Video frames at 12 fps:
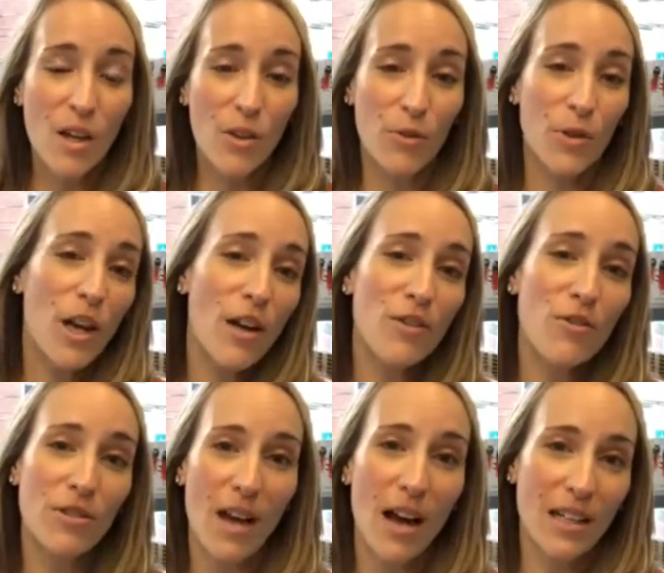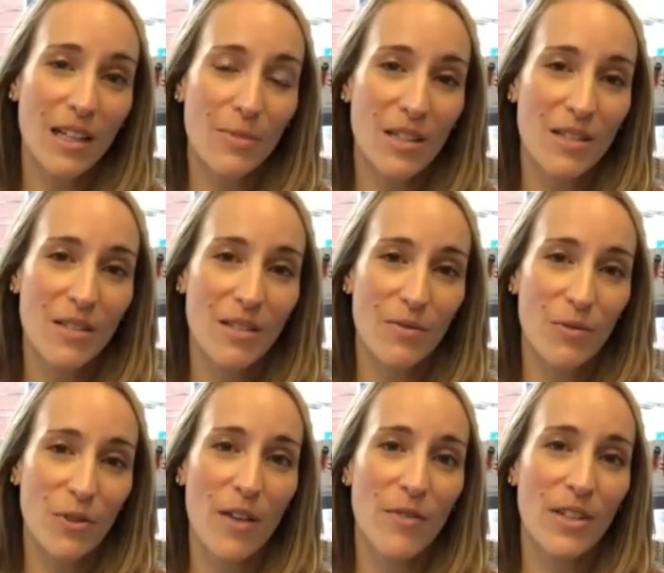300 documents
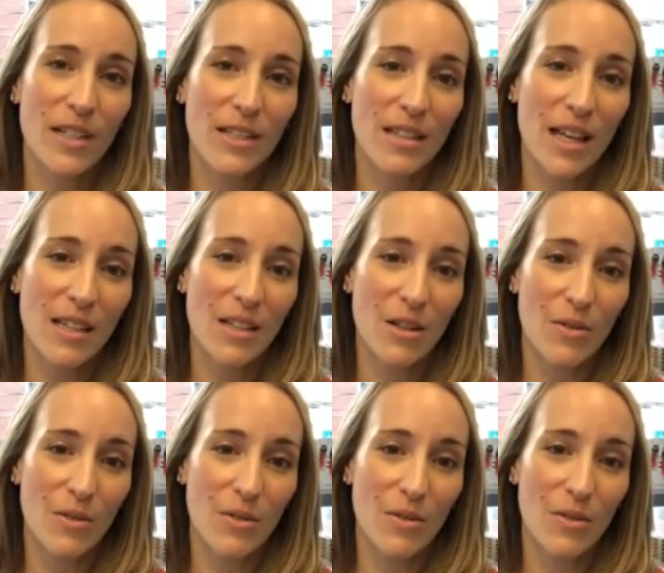for evidence, that, you know,